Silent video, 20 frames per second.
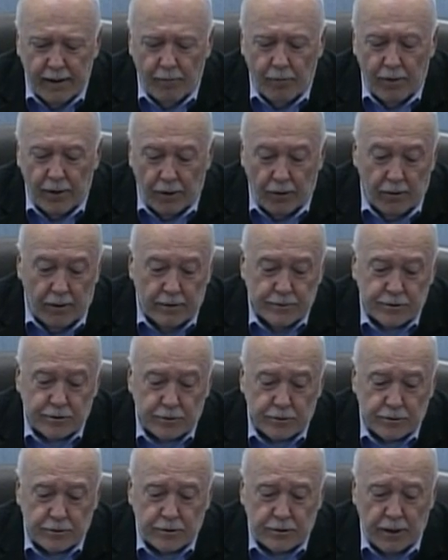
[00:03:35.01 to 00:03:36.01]
want to
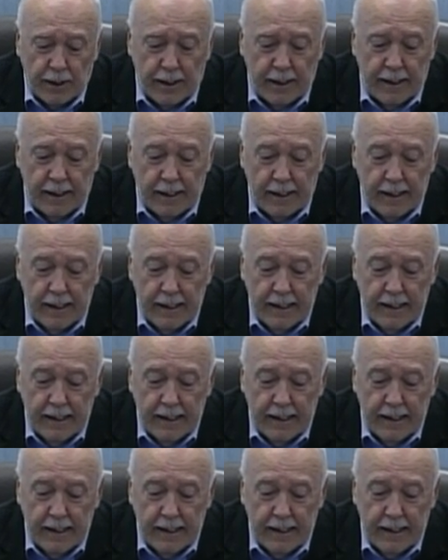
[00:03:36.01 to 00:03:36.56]
also say